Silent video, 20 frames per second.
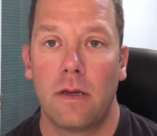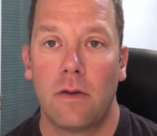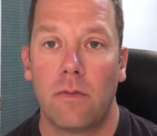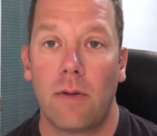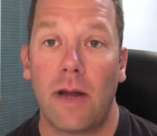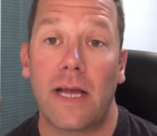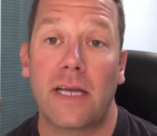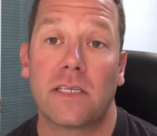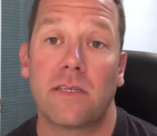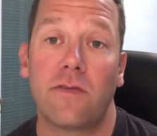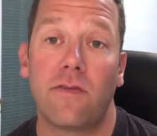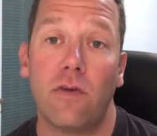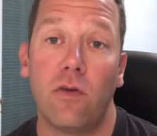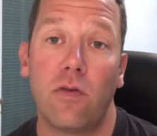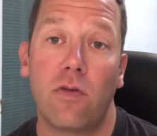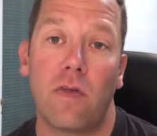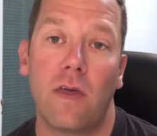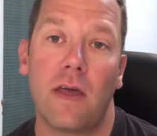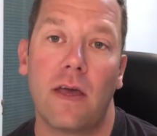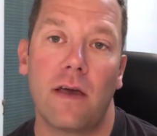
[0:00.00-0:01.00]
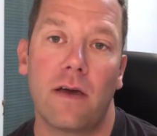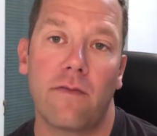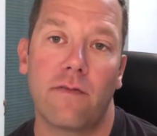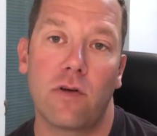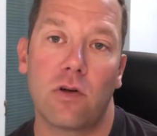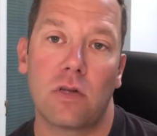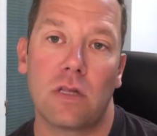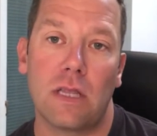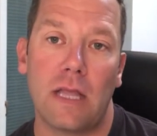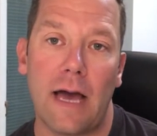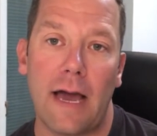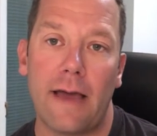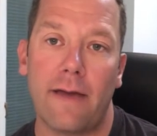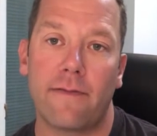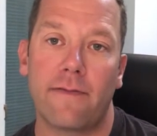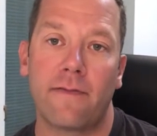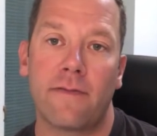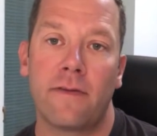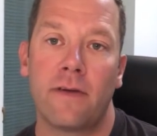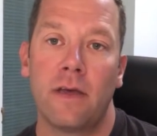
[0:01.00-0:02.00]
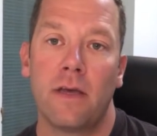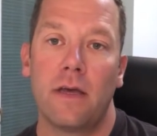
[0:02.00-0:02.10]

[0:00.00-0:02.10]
Right? Because if you think of your life